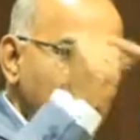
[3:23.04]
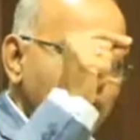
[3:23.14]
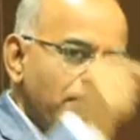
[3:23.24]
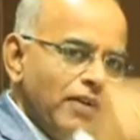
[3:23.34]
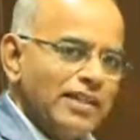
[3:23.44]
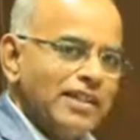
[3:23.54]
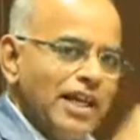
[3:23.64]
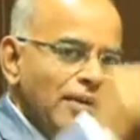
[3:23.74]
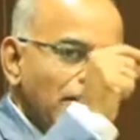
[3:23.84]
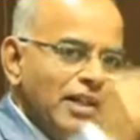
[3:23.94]
for the first
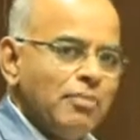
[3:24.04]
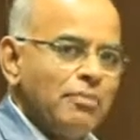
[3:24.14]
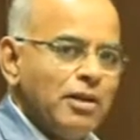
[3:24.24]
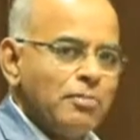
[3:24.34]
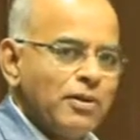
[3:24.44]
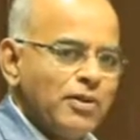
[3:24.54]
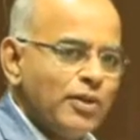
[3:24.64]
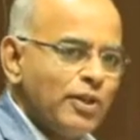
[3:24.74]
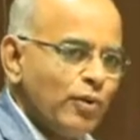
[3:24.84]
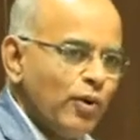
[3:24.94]
time in Criminal
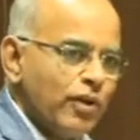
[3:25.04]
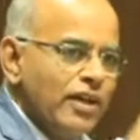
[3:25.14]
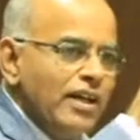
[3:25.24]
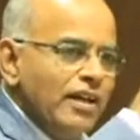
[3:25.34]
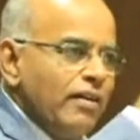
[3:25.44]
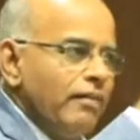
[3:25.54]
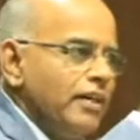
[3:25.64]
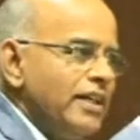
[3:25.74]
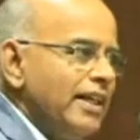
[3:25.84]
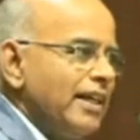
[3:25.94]
Procedure Code
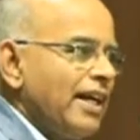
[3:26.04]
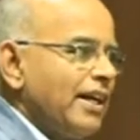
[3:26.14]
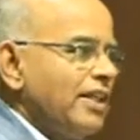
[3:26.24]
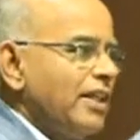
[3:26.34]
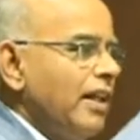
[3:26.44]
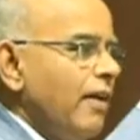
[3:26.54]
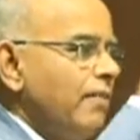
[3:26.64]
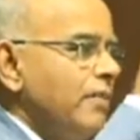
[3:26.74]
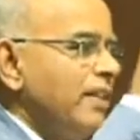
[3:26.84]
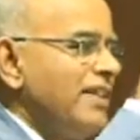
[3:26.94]
with the introduction of
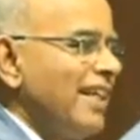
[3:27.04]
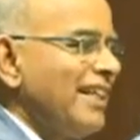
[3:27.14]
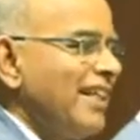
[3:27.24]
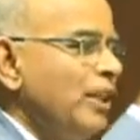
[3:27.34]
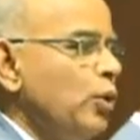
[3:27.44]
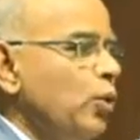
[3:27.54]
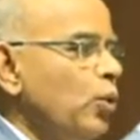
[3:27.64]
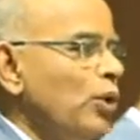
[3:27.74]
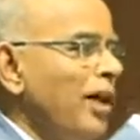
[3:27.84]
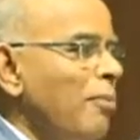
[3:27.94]
Section
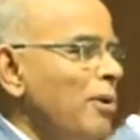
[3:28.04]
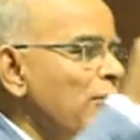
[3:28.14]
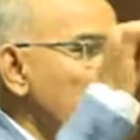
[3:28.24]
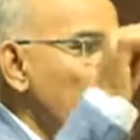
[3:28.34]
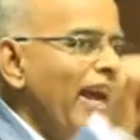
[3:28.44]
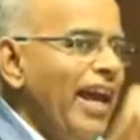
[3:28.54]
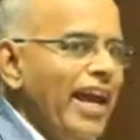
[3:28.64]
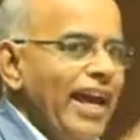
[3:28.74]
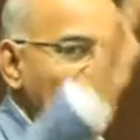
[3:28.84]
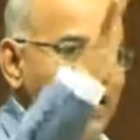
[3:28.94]

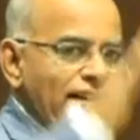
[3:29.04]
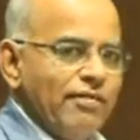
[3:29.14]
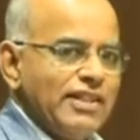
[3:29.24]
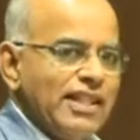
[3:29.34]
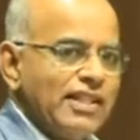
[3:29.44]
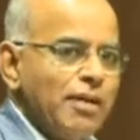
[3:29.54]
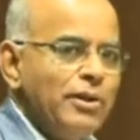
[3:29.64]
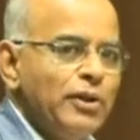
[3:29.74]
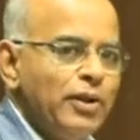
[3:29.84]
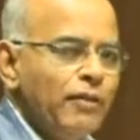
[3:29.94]
2WA, which has come
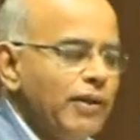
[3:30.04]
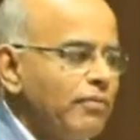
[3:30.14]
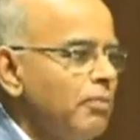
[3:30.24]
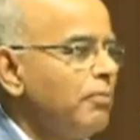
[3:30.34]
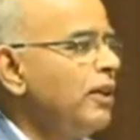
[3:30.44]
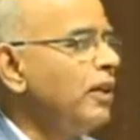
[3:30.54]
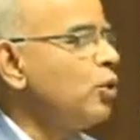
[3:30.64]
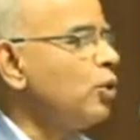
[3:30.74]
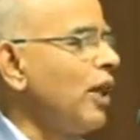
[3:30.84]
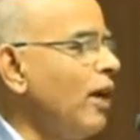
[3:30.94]
into effect from
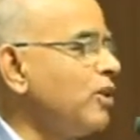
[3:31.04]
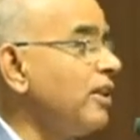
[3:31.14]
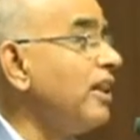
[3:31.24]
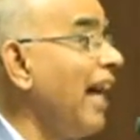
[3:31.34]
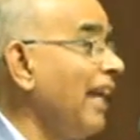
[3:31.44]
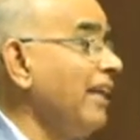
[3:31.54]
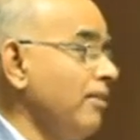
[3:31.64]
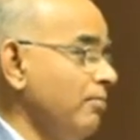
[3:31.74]
2009.